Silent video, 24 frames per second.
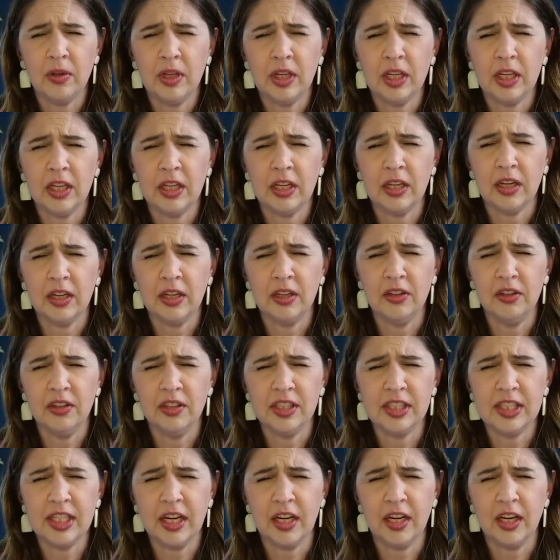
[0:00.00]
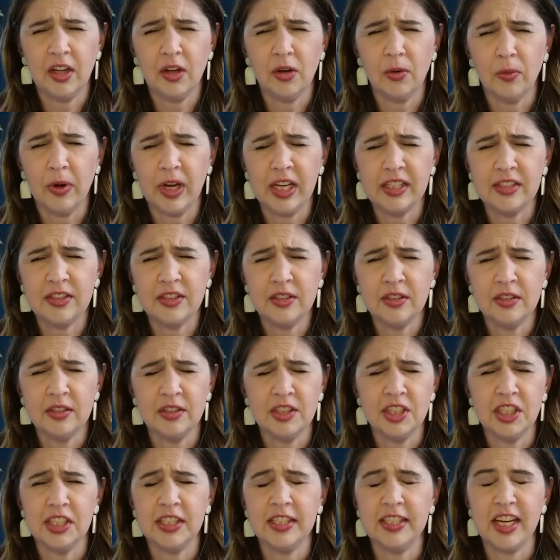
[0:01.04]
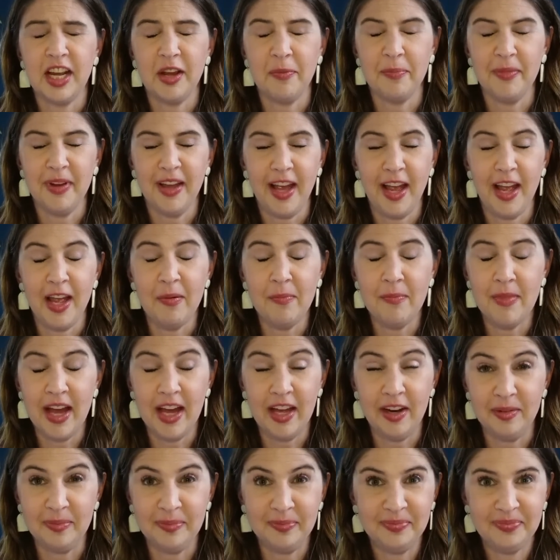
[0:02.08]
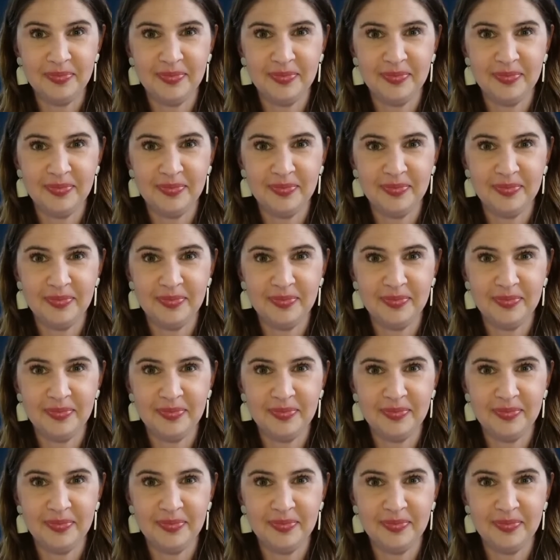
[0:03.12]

in understanding your ways. In Jesus' name, amen.